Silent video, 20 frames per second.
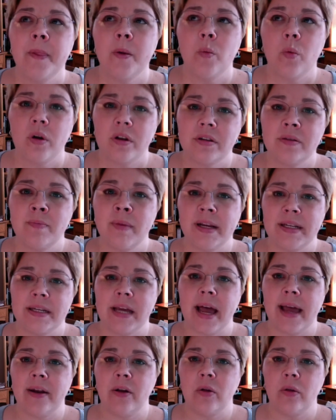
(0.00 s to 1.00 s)
what is my
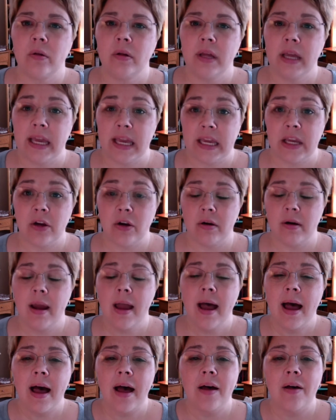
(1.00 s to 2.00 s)
title here?
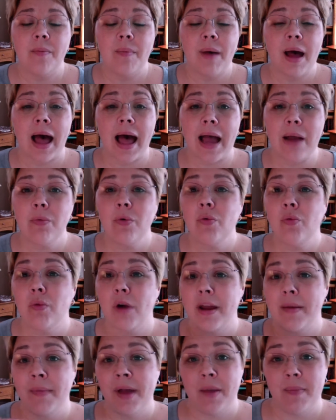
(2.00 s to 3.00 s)
I will
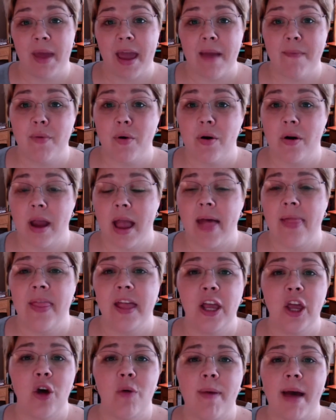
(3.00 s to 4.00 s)
write my paper and
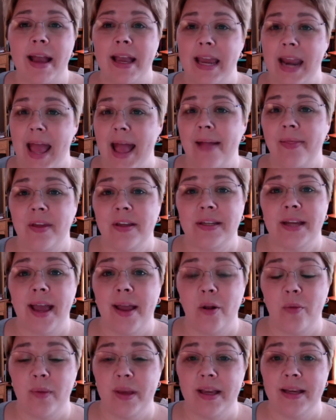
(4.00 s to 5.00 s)
then go back and add the
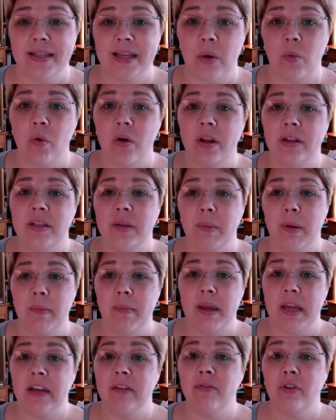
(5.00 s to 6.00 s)
title because I want it to be
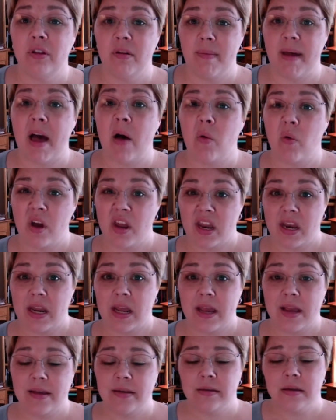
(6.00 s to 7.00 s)
meaningful about what it
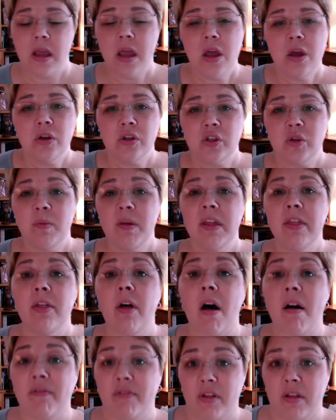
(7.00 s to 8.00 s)
is. So be
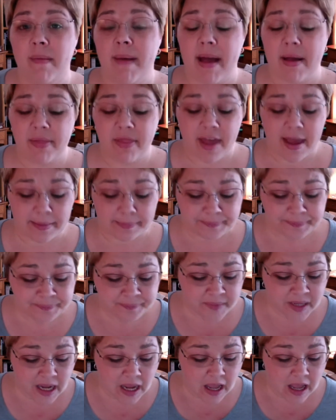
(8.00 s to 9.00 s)
thoughtful about that.
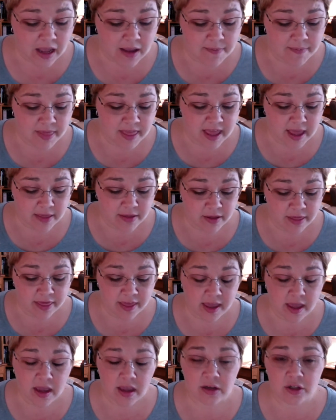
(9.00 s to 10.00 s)
The other
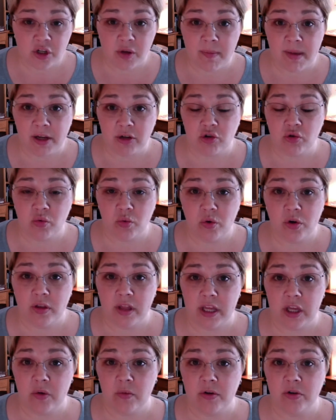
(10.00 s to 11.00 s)
thing to make sure
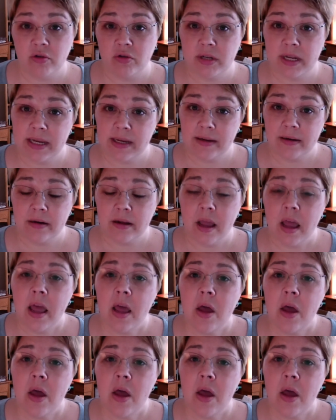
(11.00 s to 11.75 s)
that you understand,